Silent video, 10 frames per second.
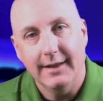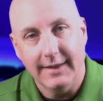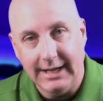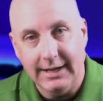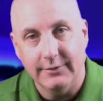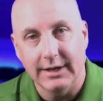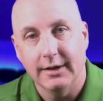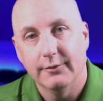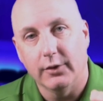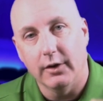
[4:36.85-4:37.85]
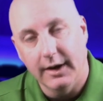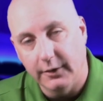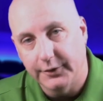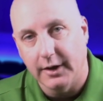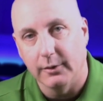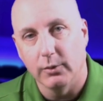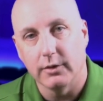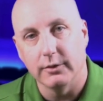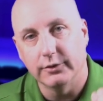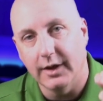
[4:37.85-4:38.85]
in the evening for our healthcare
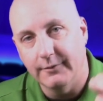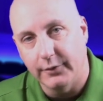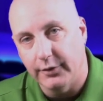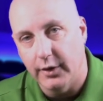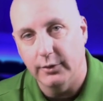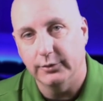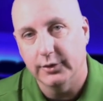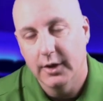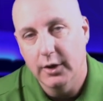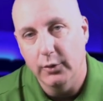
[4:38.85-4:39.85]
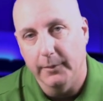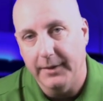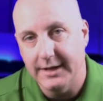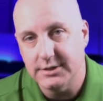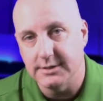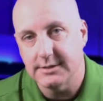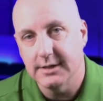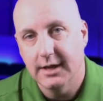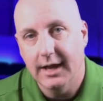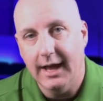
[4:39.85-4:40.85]
workers and for those who are patients